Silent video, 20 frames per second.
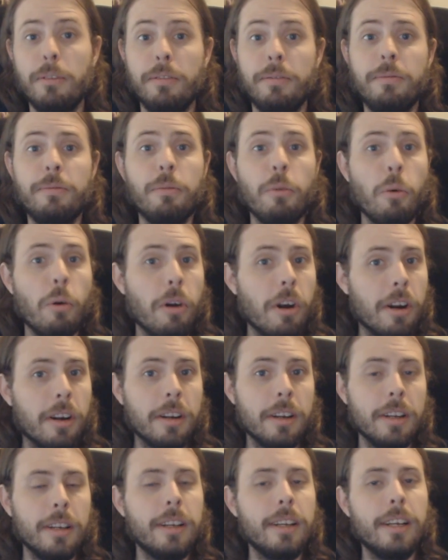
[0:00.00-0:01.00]

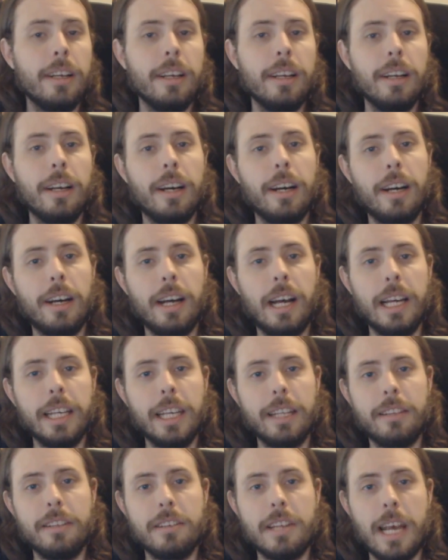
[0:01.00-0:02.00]
before I
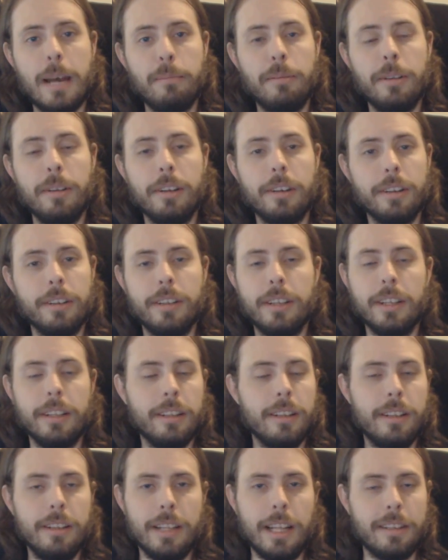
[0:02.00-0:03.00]
get the tablet,
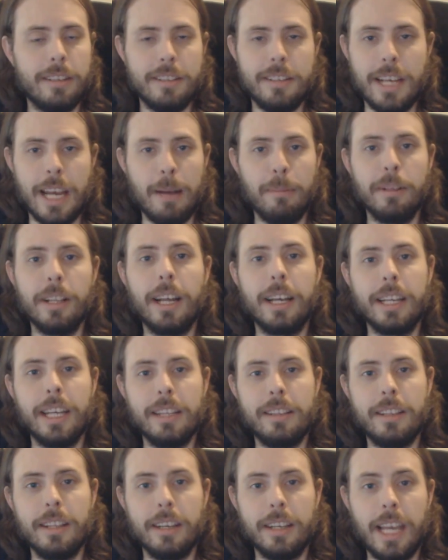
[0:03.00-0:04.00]
or I
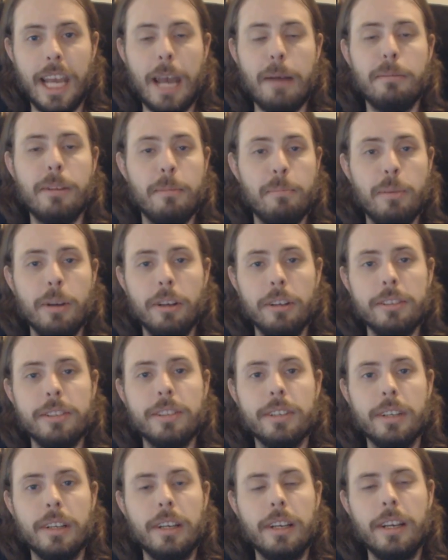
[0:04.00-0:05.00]
get the cabinet built.
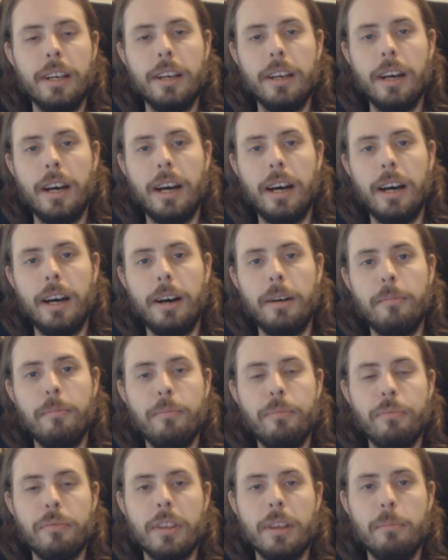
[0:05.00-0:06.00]

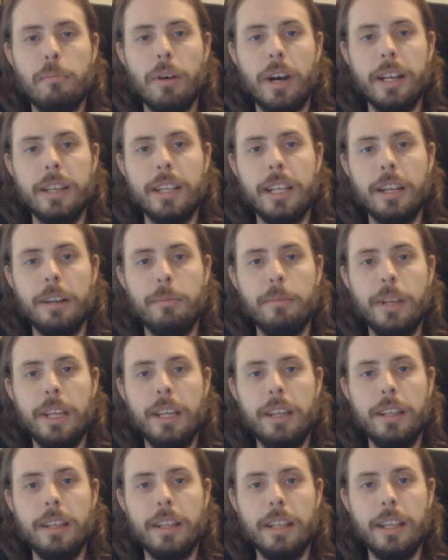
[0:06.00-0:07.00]
But
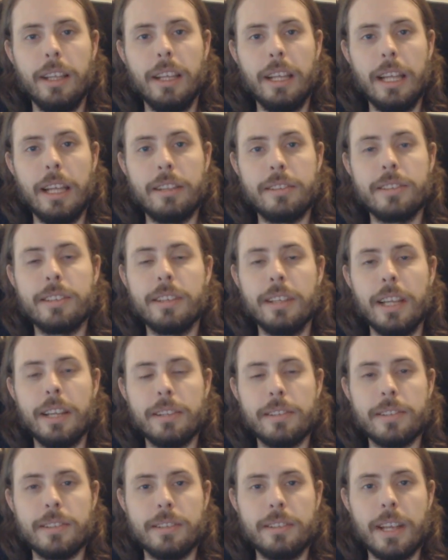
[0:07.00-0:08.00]

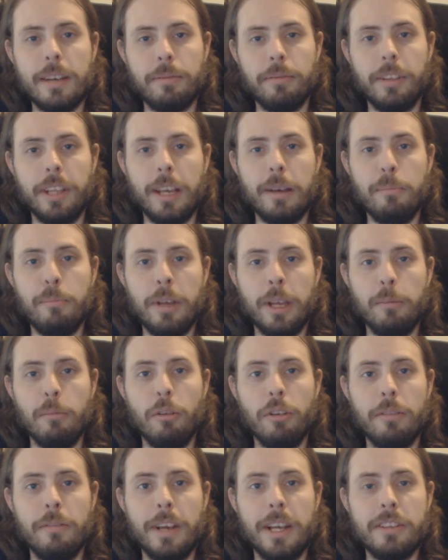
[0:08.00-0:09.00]
it's definitely a big
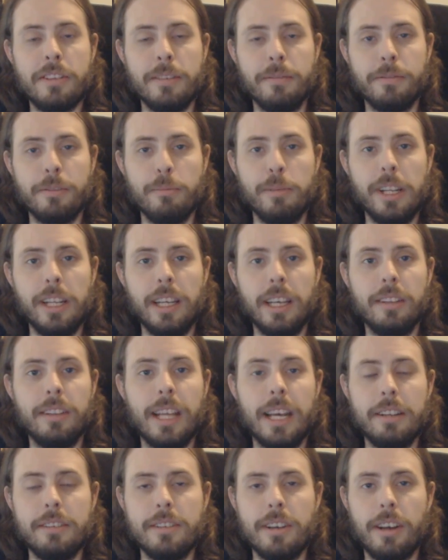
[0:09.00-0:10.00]
motivation for me to get
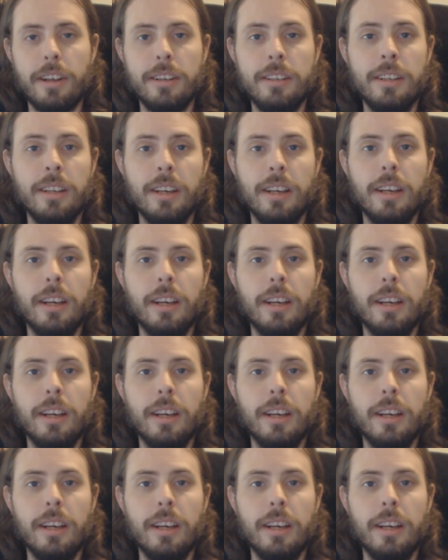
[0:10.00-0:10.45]
that done.